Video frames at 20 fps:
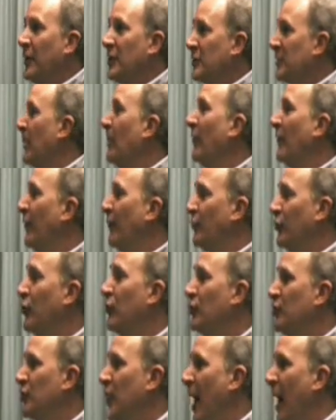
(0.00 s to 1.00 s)
some of them
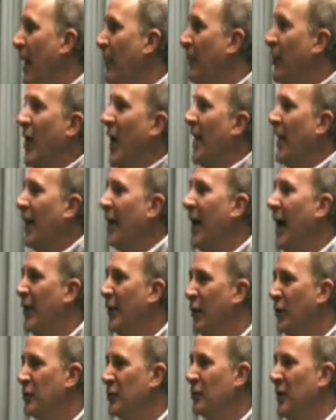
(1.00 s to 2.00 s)
2 jobs, and they
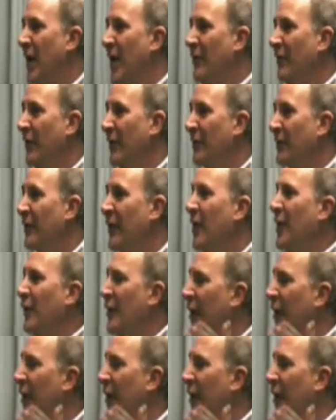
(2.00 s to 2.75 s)
got no savings.